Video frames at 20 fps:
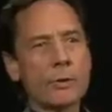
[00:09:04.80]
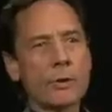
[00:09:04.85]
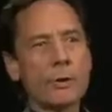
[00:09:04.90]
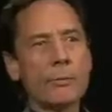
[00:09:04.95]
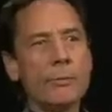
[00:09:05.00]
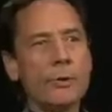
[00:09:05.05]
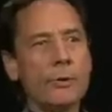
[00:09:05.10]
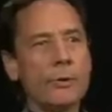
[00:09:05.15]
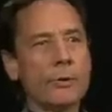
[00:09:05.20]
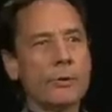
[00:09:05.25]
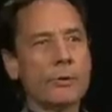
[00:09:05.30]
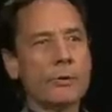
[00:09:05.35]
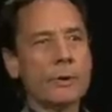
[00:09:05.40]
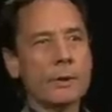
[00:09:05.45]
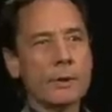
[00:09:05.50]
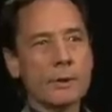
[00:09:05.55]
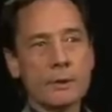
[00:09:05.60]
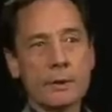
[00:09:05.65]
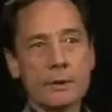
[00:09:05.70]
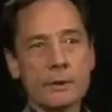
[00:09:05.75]
or computer
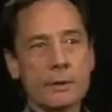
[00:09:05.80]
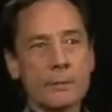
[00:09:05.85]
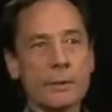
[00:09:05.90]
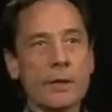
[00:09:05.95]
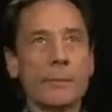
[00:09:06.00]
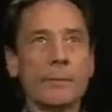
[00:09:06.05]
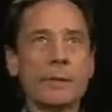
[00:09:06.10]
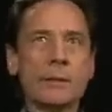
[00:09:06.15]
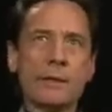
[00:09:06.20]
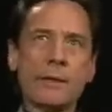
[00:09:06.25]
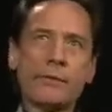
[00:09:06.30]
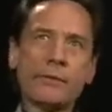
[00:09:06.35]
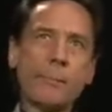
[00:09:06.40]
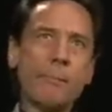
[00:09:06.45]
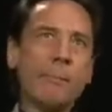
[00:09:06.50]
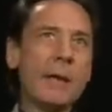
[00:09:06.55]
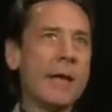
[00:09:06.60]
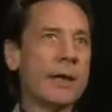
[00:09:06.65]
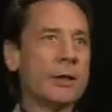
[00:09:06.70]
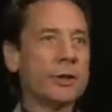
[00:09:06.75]
system companies that have to
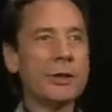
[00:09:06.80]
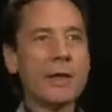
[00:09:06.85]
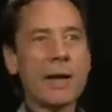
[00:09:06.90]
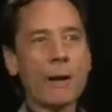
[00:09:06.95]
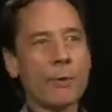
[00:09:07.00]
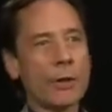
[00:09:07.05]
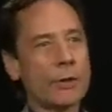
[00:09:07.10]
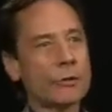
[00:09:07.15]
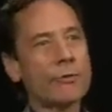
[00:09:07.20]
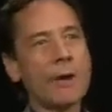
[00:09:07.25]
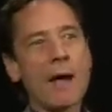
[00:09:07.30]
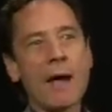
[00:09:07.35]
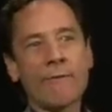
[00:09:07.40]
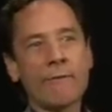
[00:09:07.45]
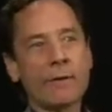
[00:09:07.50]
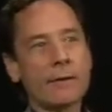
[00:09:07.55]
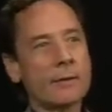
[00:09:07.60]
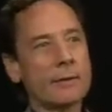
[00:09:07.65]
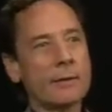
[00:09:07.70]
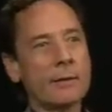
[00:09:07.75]
manage network
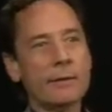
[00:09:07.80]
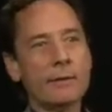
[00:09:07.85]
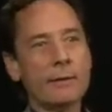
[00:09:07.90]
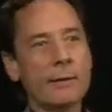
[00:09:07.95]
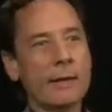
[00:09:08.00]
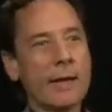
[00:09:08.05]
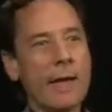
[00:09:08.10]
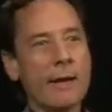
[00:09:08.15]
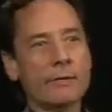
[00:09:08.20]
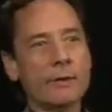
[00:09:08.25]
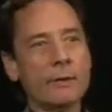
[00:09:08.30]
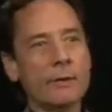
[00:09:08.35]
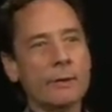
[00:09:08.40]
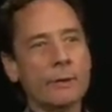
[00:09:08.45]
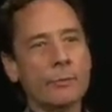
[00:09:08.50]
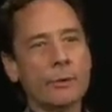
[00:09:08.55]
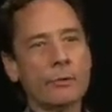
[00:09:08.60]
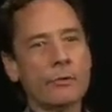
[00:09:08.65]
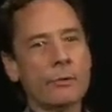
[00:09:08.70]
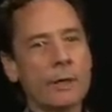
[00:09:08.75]
traffic that have to
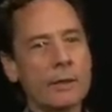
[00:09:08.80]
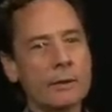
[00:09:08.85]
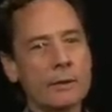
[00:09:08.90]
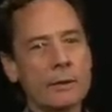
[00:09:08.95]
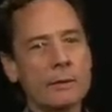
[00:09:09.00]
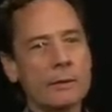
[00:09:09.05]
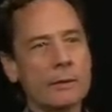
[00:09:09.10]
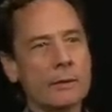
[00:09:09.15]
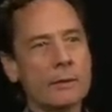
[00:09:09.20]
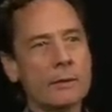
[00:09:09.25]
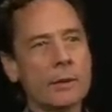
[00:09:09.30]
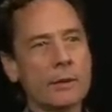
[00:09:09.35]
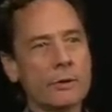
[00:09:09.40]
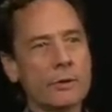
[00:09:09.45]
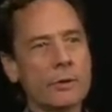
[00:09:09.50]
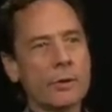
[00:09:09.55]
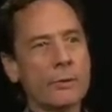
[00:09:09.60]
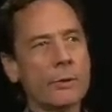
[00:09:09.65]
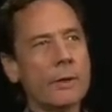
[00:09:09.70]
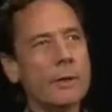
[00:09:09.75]
deal with crises and such.
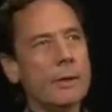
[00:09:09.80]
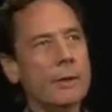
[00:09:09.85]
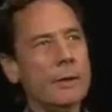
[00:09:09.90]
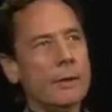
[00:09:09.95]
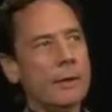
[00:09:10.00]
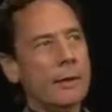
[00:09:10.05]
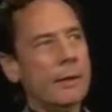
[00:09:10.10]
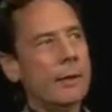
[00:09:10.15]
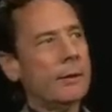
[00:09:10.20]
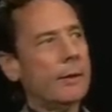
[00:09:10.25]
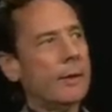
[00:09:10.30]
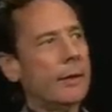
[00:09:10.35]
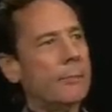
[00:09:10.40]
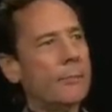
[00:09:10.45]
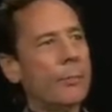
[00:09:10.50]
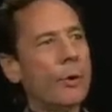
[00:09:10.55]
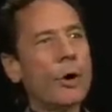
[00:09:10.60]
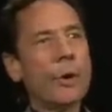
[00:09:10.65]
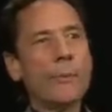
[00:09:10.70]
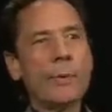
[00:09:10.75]
So
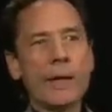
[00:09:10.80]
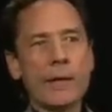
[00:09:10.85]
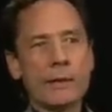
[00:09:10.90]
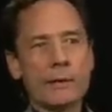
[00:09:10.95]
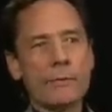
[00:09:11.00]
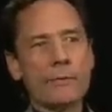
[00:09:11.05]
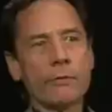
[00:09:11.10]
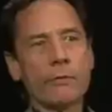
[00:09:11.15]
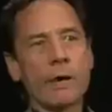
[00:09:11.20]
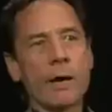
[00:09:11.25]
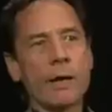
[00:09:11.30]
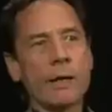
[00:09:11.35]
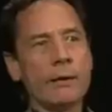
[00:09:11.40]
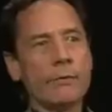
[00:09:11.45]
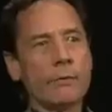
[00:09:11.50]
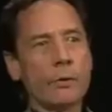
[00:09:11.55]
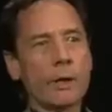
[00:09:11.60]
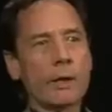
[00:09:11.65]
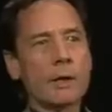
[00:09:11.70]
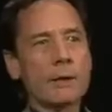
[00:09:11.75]
it permeates a variety
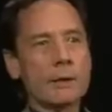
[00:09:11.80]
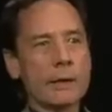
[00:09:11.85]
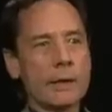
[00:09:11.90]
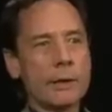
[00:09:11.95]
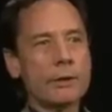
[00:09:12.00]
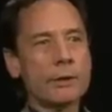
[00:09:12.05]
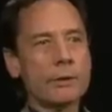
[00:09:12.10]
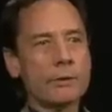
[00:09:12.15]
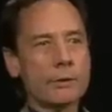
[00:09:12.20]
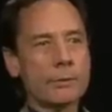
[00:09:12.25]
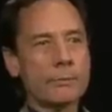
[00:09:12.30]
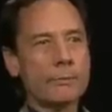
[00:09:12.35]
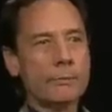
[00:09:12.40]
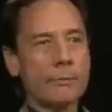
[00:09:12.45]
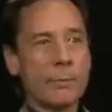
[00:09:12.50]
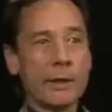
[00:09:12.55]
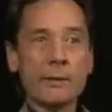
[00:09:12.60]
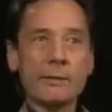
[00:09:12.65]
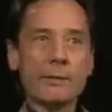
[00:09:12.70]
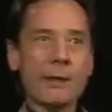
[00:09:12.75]
of organizations.
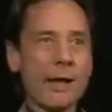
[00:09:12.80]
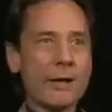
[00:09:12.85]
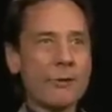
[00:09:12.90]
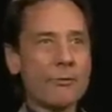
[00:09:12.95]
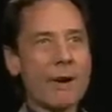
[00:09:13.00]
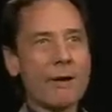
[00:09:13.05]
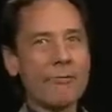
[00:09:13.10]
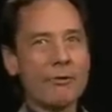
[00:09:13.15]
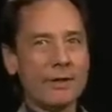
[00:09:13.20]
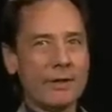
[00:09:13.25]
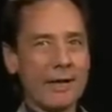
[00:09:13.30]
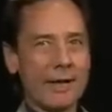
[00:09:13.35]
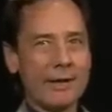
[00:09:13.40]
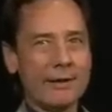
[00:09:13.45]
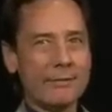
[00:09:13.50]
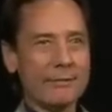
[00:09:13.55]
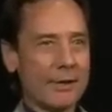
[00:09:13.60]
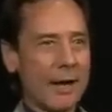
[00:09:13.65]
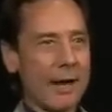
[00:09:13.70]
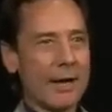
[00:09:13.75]
But it's not your
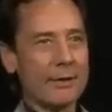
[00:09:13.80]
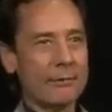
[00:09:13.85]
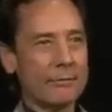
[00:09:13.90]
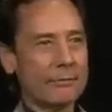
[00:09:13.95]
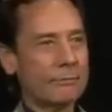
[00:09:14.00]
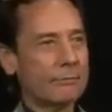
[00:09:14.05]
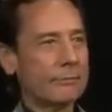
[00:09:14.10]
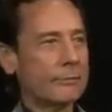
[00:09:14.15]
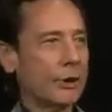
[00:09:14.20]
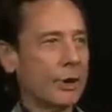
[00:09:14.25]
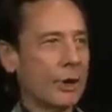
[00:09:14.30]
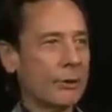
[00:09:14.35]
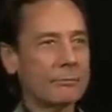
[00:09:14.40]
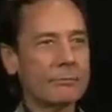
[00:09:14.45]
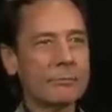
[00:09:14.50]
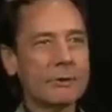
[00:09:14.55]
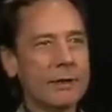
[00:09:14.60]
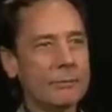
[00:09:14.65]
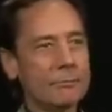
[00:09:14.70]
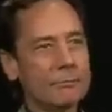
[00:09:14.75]
everyday kind of, you know,
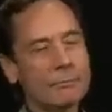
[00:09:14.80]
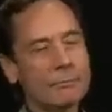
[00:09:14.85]
team.